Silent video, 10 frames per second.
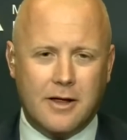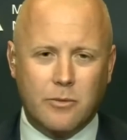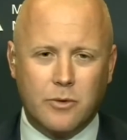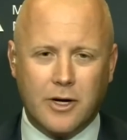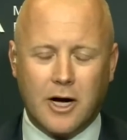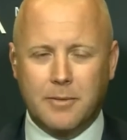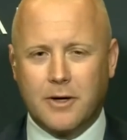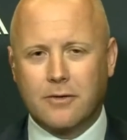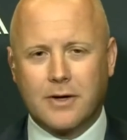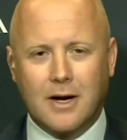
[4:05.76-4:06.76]
don't think we'll know
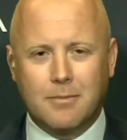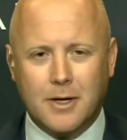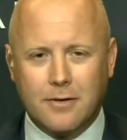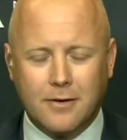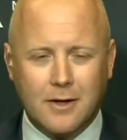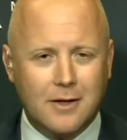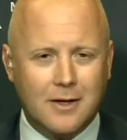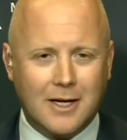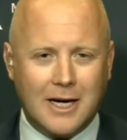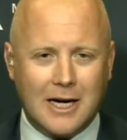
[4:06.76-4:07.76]
because governments
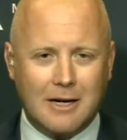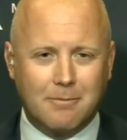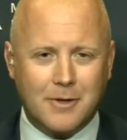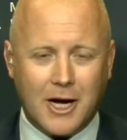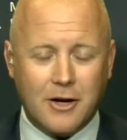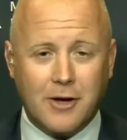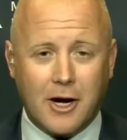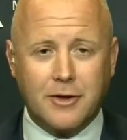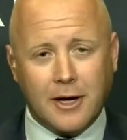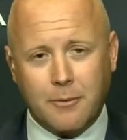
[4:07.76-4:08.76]

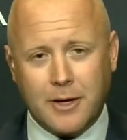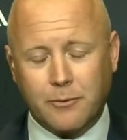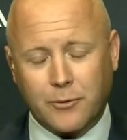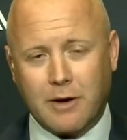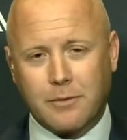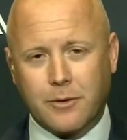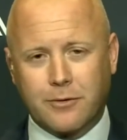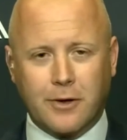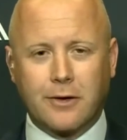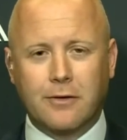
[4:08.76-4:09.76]
don't know when travel
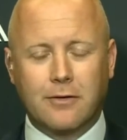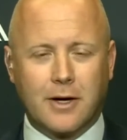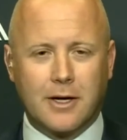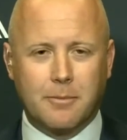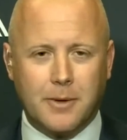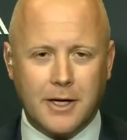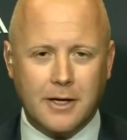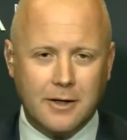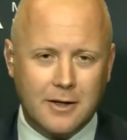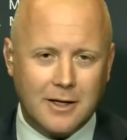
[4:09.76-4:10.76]
restrictions are going to
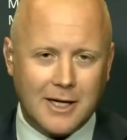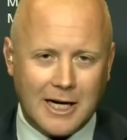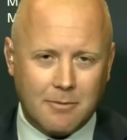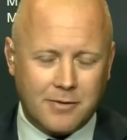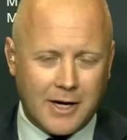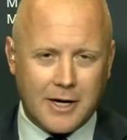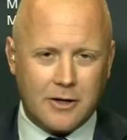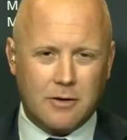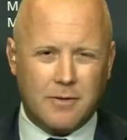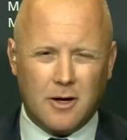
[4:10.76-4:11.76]
be
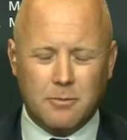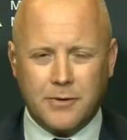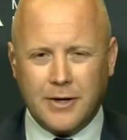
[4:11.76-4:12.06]
taken off hold,